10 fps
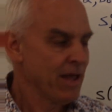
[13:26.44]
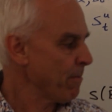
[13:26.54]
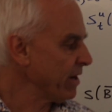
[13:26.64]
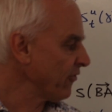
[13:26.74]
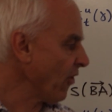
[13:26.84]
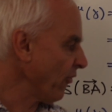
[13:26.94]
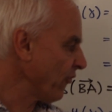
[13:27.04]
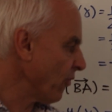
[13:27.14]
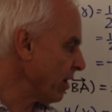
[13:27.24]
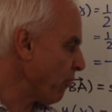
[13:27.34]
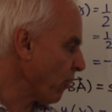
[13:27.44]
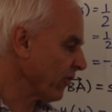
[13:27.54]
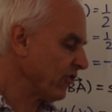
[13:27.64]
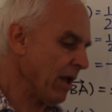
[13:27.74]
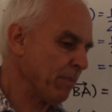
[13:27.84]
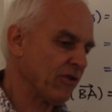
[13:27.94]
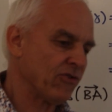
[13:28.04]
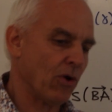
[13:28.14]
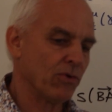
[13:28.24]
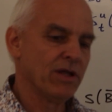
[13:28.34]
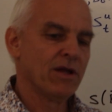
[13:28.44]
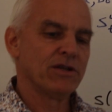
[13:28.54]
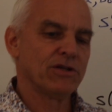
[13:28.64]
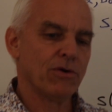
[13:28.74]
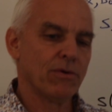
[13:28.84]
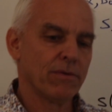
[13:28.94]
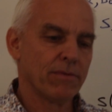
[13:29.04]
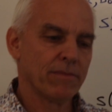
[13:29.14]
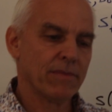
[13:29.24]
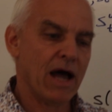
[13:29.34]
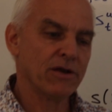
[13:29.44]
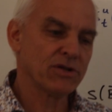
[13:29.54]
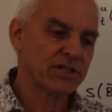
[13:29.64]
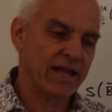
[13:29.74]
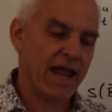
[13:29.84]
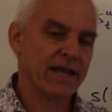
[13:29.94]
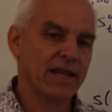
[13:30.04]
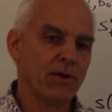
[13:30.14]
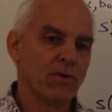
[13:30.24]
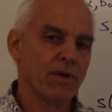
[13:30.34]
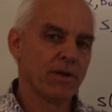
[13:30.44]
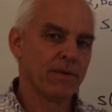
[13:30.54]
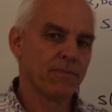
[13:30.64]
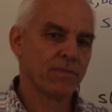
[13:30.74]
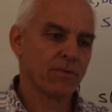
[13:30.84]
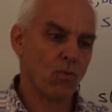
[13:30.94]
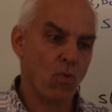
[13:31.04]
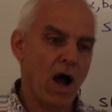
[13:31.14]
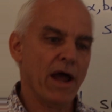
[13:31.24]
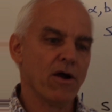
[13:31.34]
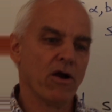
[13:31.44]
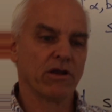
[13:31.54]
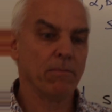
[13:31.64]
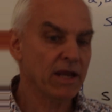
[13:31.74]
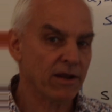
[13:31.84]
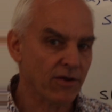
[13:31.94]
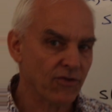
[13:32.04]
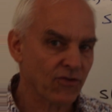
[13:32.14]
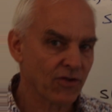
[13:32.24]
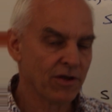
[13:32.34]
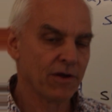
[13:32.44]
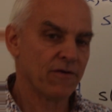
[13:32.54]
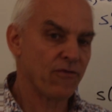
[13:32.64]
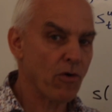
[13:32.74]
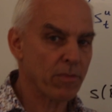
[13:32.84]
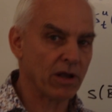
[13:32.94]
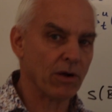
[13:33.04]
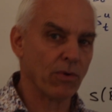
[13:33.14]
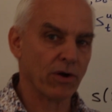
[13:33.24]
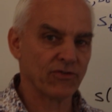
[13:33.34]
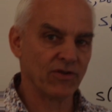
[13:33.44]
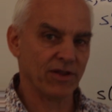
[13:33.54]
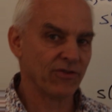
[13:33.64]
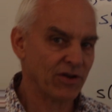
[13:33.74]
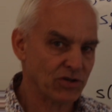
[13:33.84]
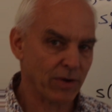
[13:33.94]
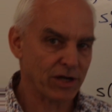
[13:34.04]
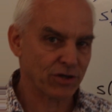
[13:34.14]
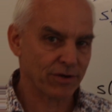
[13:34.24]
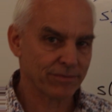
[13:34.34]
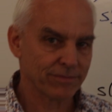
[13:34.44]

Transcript: But it's also an important stepping stone to understanding why Archimedes' formula works in this situation.